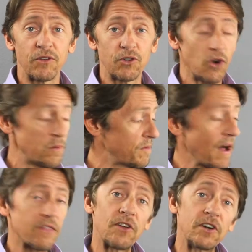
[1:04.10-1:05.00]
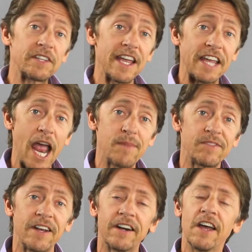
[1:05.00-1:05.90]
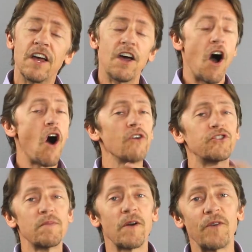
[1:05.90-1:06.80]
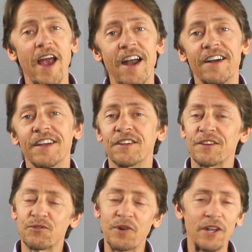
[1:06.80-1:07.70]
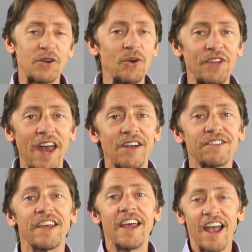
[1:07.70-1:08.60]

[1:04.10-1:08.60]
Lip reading: a group of about 13 games here, all super rare, really cool titles.